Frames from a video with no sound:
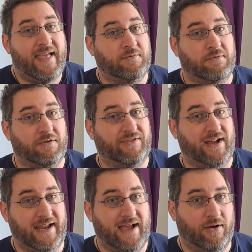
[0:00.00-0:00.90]
And we will
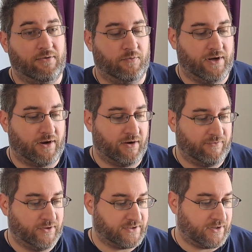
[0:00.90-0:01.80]
find out what our
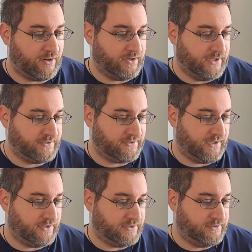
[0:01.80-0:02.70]
first card is
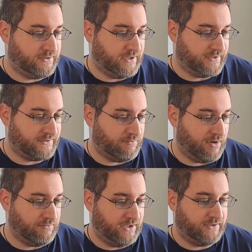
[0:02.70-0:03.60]
in just a
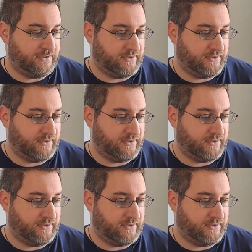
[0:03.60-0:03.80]
moment.